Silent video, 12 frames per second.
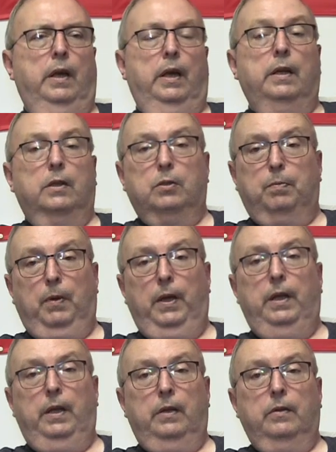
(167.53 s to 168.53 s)
and
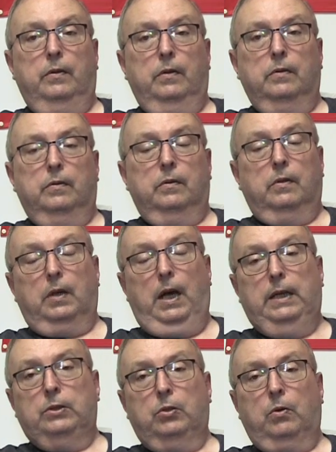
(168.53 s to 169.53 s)
explaining the, the
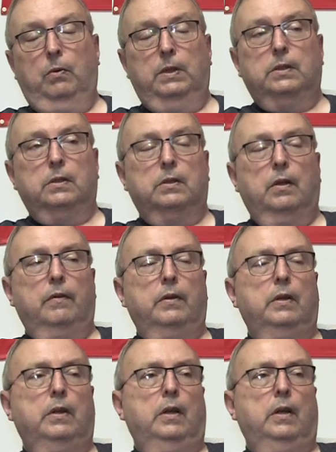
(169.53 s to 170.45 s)
consequences of it.